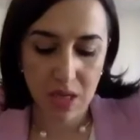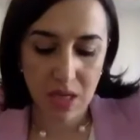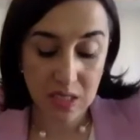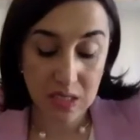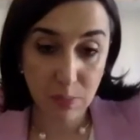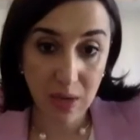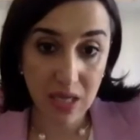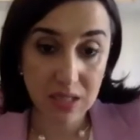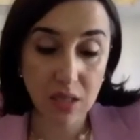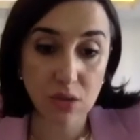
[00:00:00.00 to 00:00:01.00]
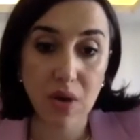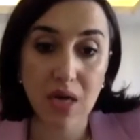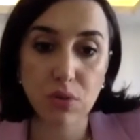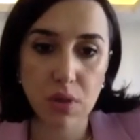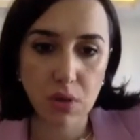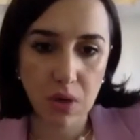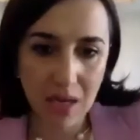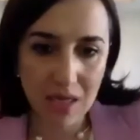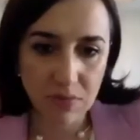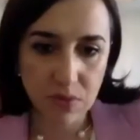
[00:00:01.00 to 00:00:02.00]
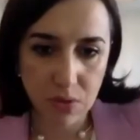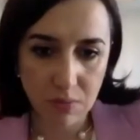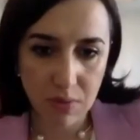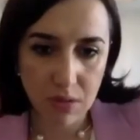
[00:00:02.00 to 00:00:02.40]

displaced, not to add to the collective trauma.